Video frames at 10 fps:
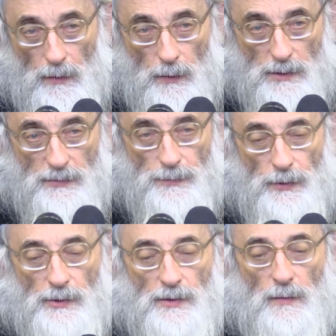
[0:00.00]
What does
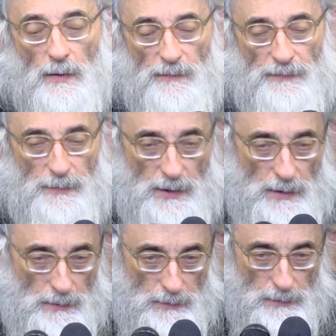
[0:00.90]
Ribono Shel Olam want from me?
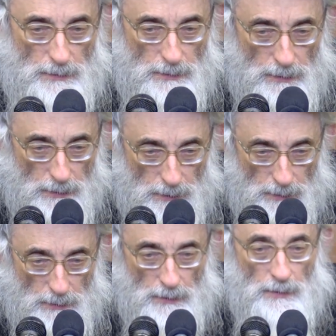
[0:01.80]

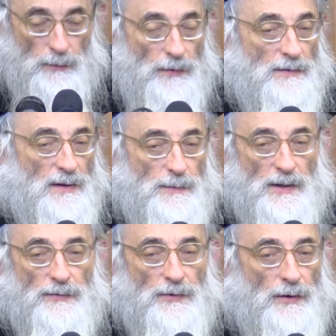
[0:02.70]
Whether it's
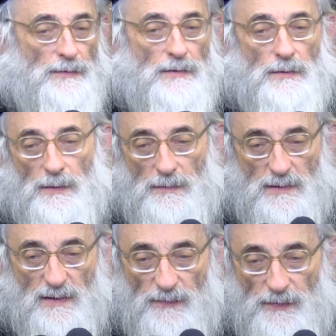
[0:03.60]
limud Torah, whether
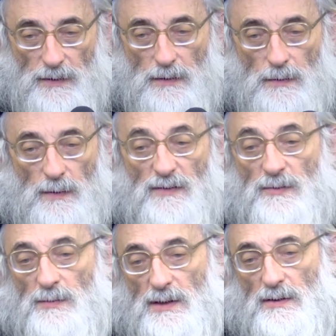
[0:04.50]
it's tefillah, whether
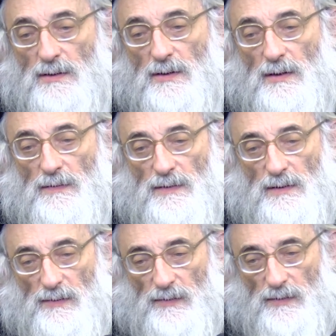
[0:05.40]
it's midas
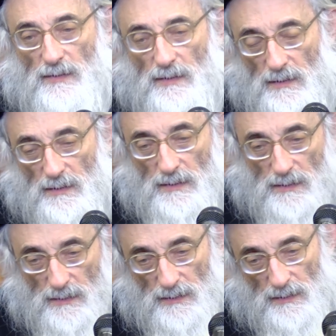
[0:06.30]
tevis,
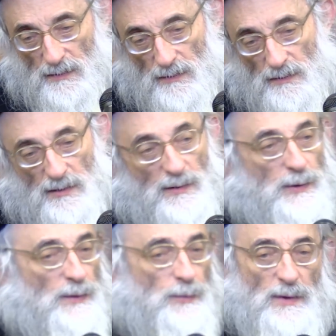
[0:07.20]

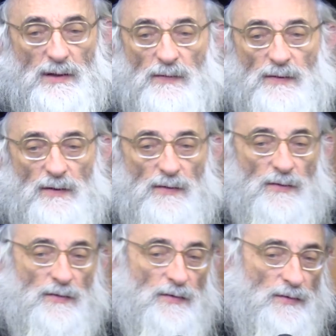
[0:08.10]
dikbuk
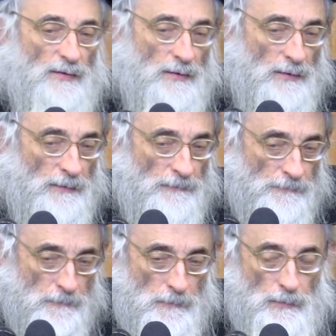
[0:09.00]
mitzvahs,
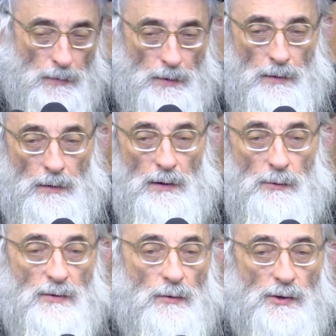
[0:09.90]
there
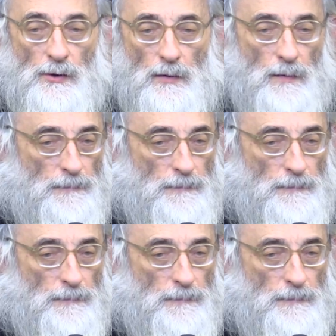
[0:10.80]
was no show.